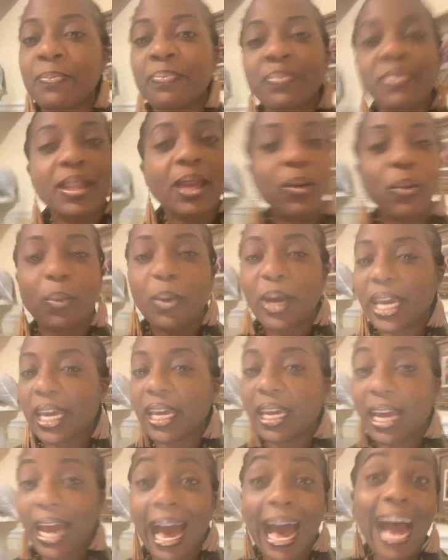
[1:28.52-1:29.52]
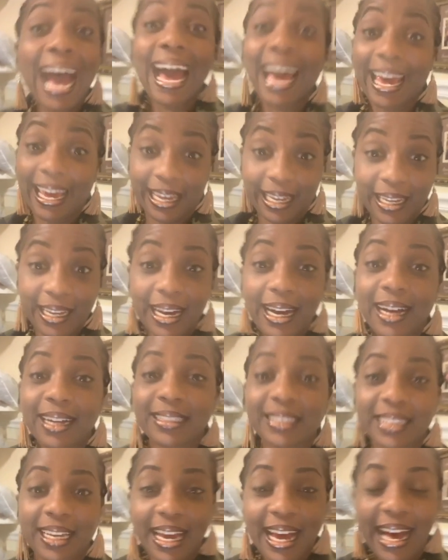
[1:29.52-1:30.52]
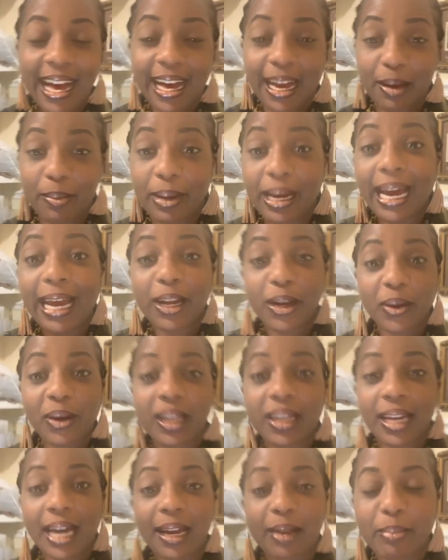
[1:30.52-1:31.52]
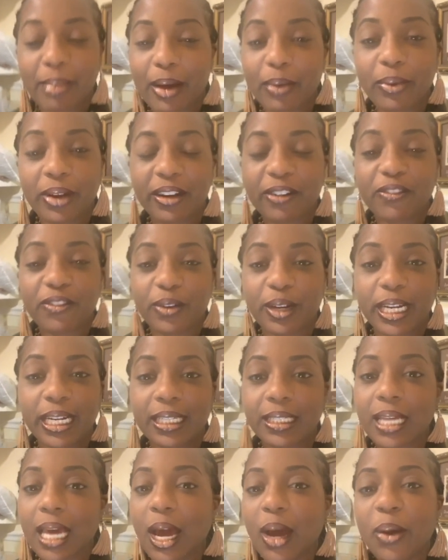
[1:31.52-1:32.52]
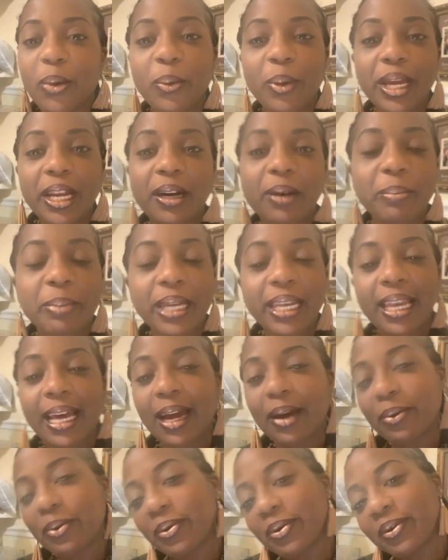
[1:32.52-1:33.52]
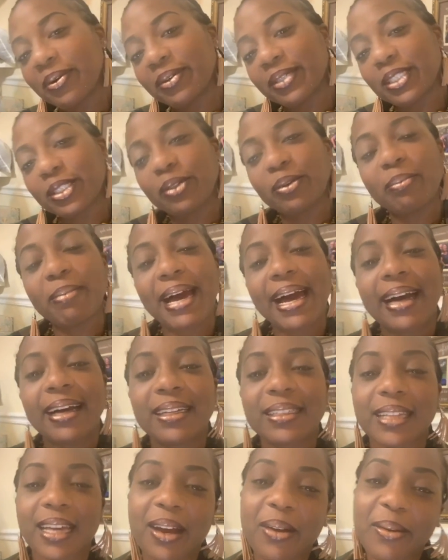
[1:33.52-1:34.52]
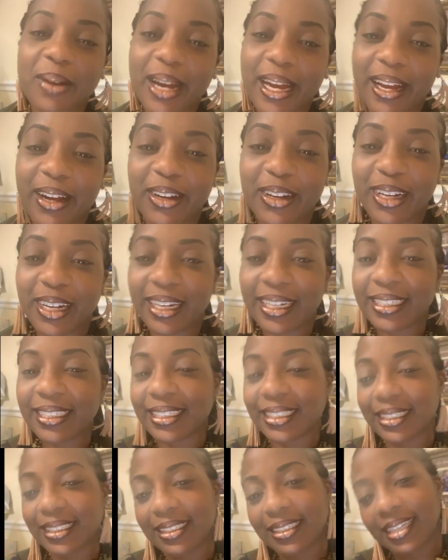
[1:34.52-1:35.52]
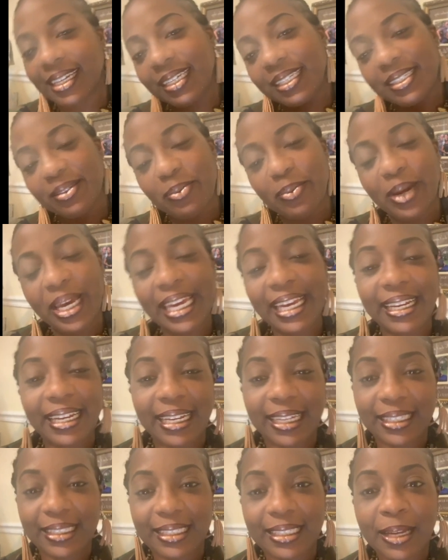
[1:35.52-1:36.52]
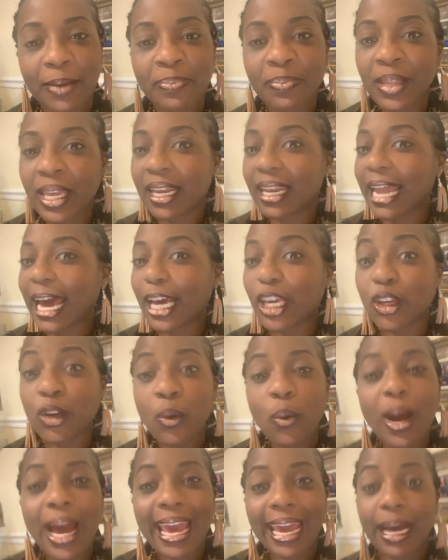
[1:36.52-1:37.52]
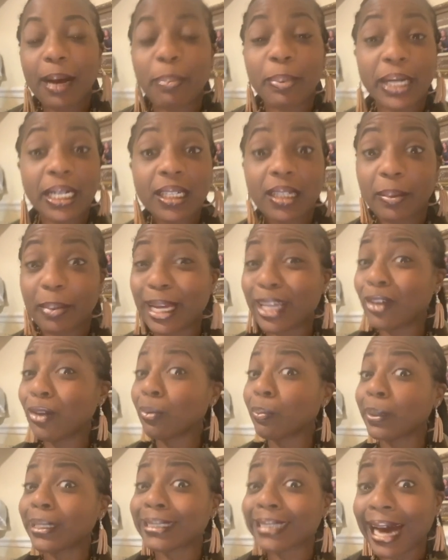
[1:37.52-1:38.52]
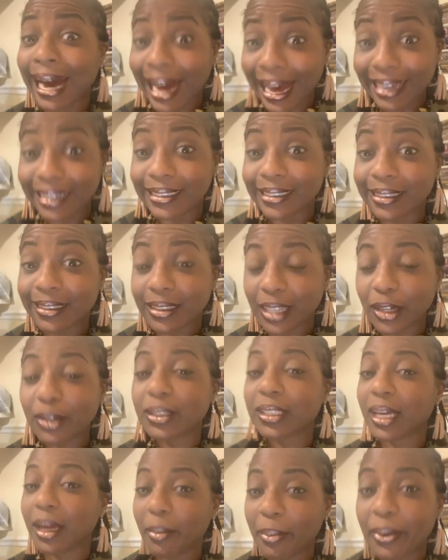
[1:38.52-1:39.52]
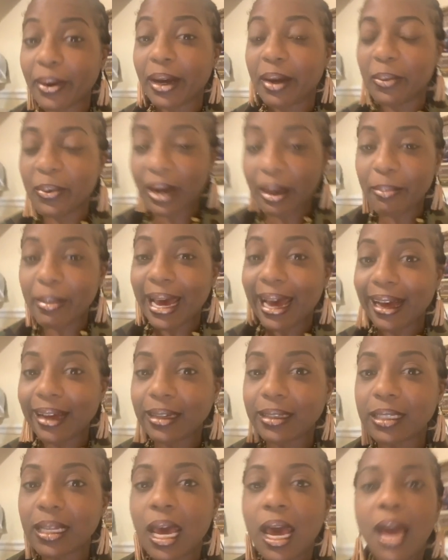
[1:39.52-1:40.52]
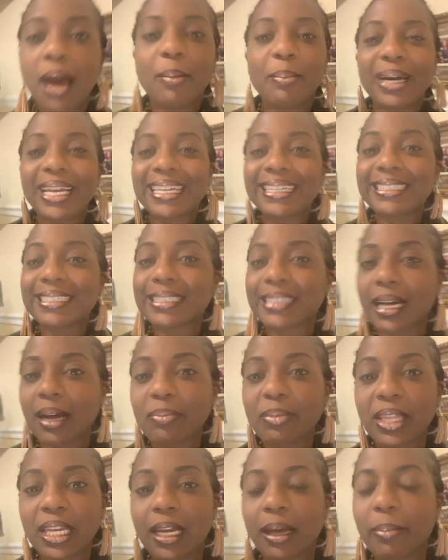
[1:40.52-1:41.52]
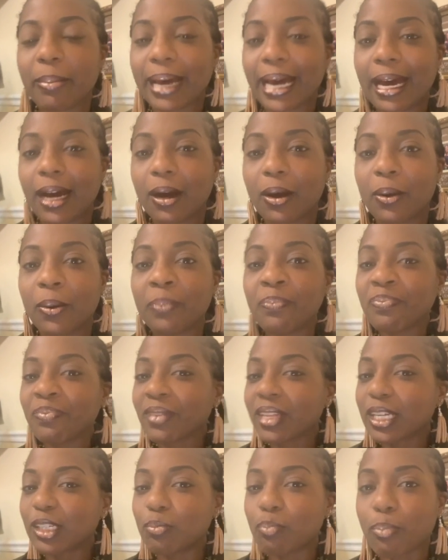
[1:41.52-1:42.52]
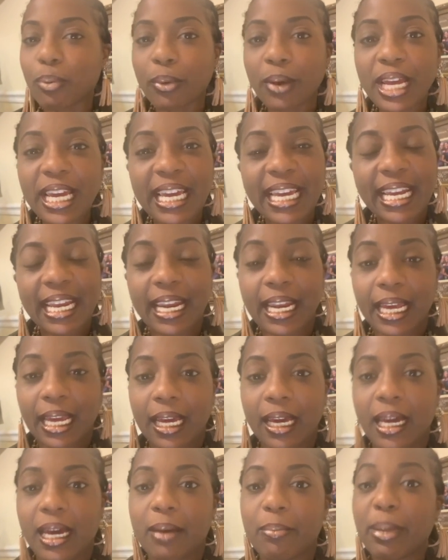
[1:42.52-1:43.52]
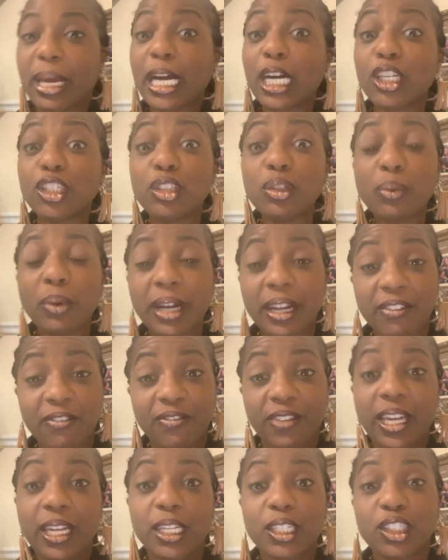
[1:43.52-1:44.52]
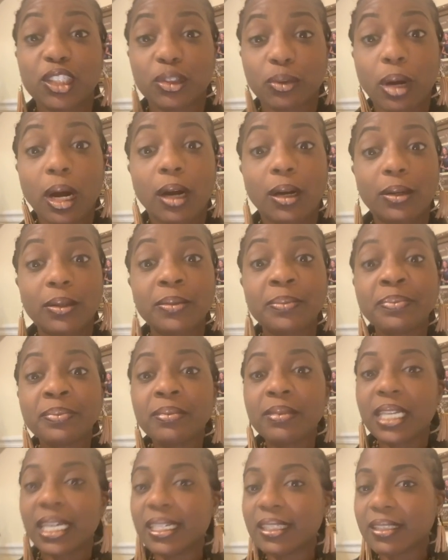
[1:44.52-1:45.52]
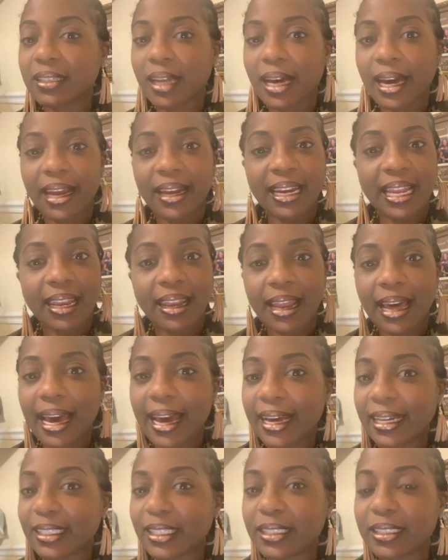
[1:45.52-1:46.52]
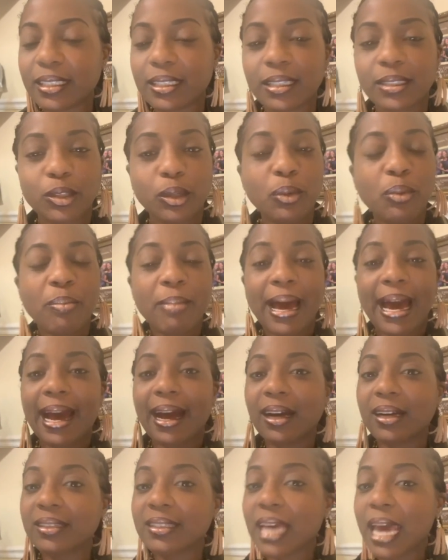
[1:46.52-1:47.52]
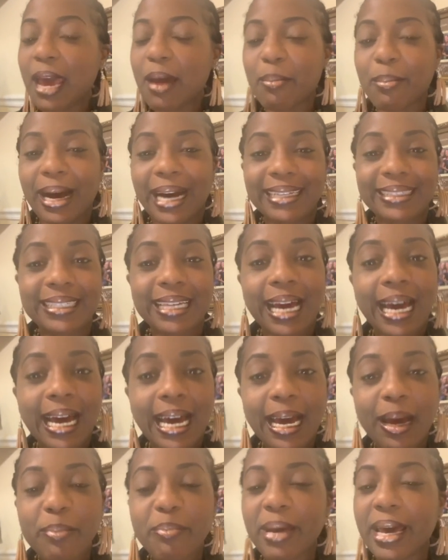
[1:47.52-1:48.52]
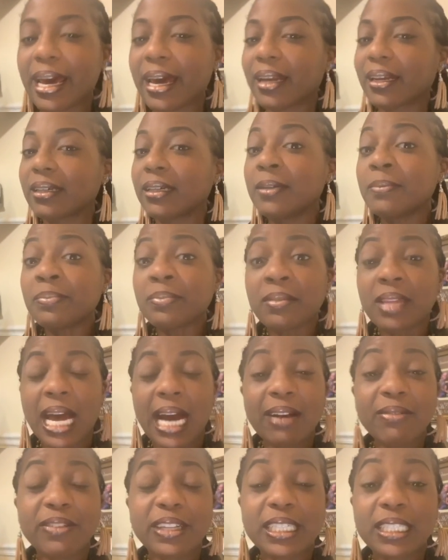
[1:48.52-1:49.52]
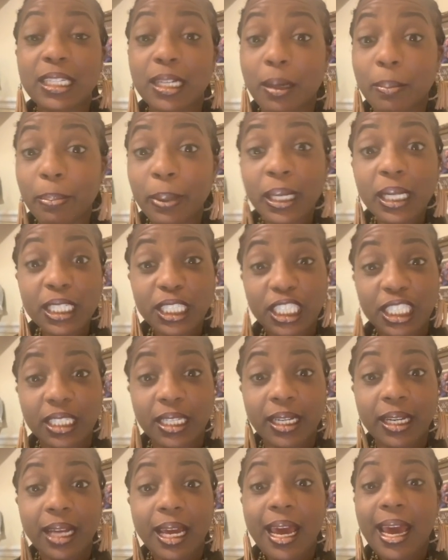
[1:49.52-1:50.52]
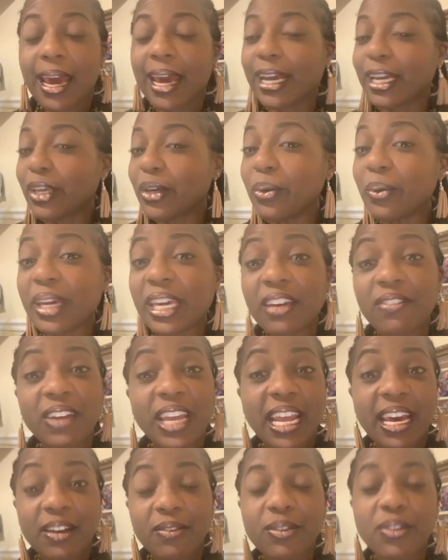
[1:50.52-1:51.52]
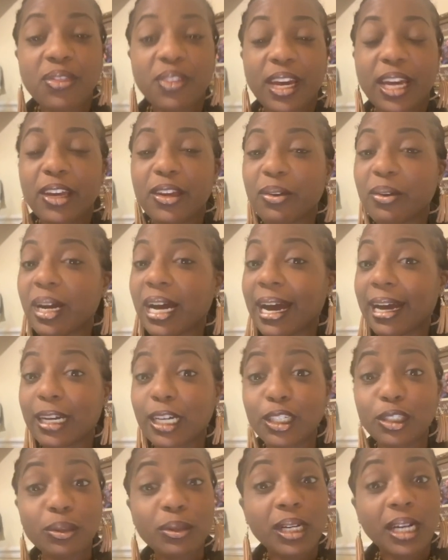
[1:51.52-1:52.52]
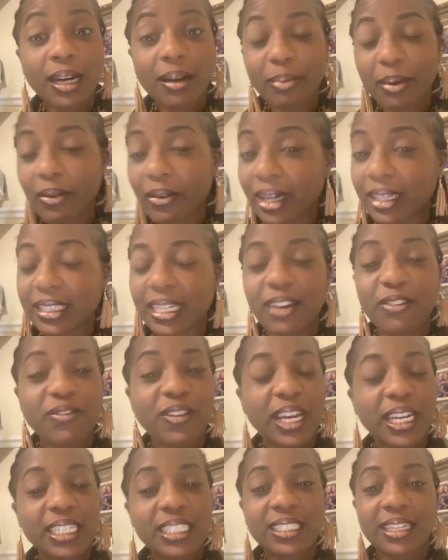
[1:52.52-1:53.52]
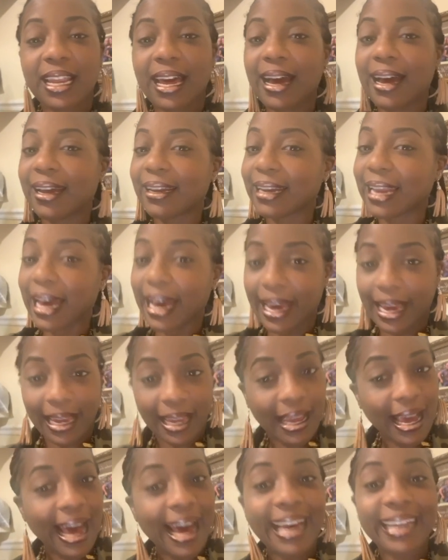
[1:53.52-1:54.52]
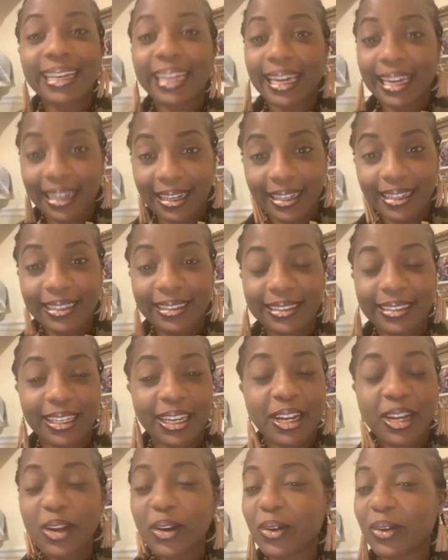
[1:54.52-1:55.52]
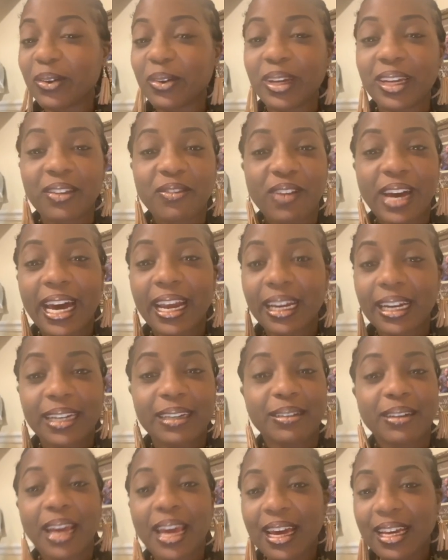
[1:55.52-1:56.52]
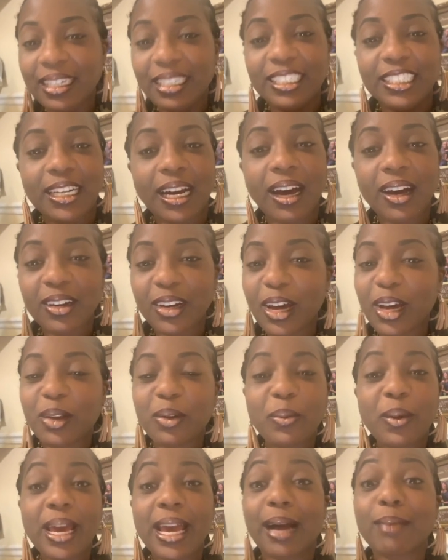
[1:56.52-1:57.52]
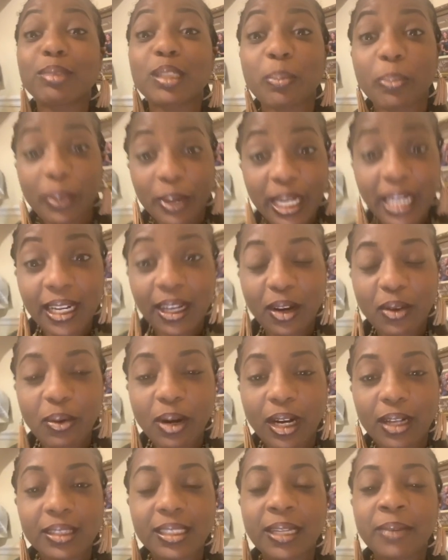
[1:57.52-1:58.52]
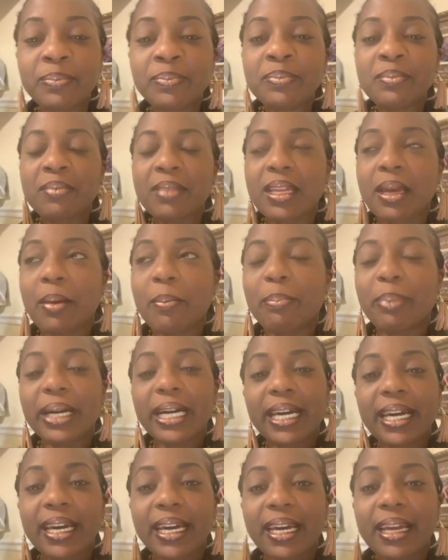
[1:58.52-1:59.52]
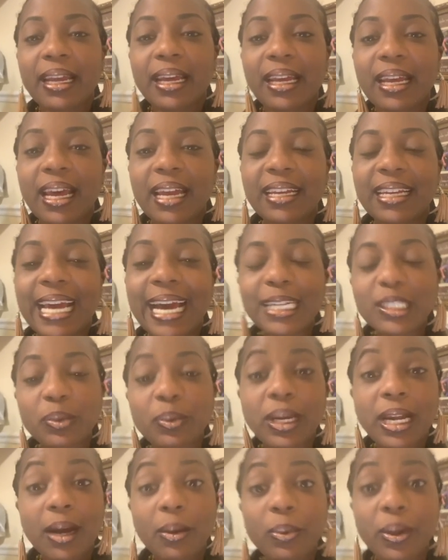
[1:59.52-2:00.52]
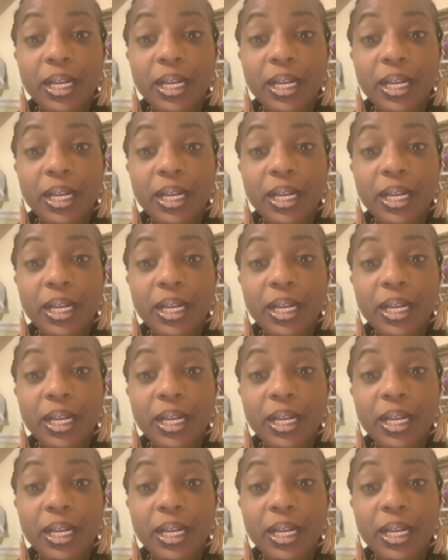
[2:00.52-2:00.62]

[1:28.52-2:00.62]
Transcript: we, I, I'll say I, but I know a lot of my runner friends, we don't be like, ooh, two miles. All right, girl, let's just, let's wing this. Like you amp up and you be tired, 13.1 miles. But it's something about bringing it in because you want to finish strong. It's like the last last two miles, my time matter. I'm fixing to push it. And you give it everything you got because you come across that finish line like, I did it. You know, if I done jogged all the way, I'm sprinting across. But that's what I want to